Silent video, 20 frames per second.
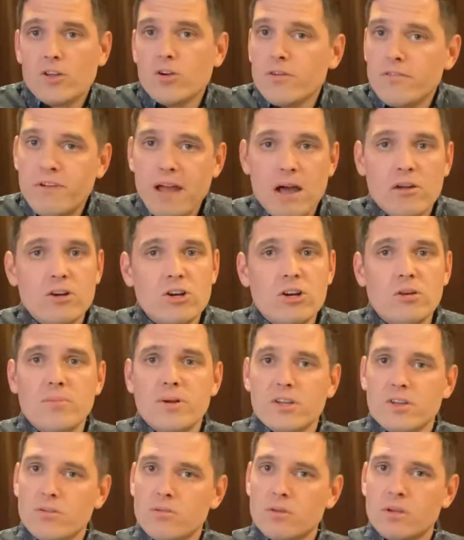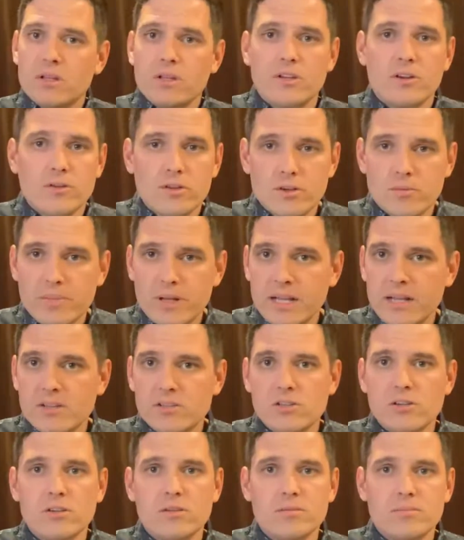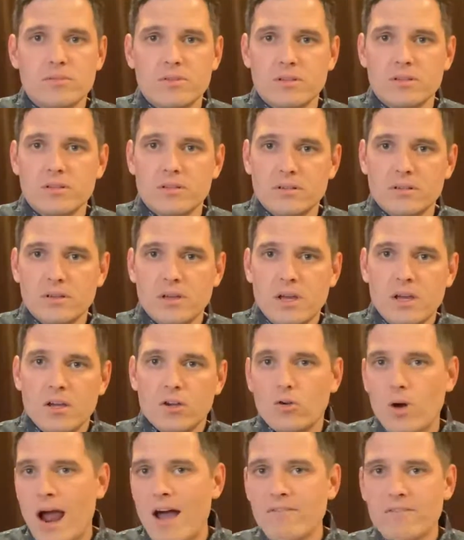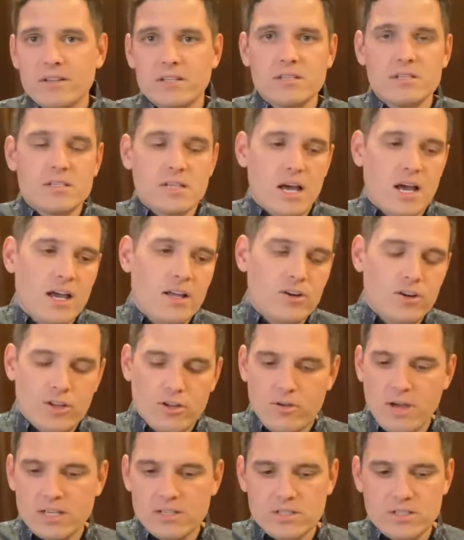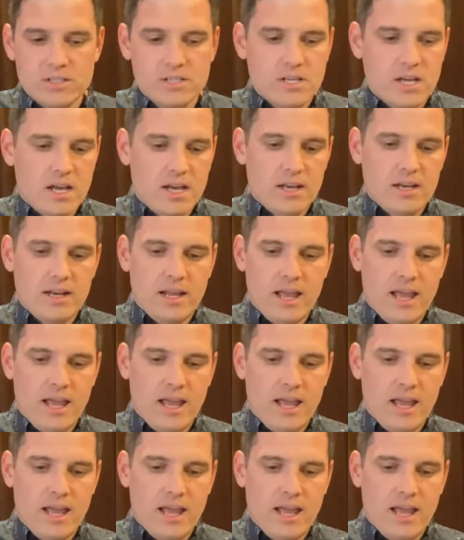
You're a founder, but you're really, you know, you're big into to graphic design or UX design.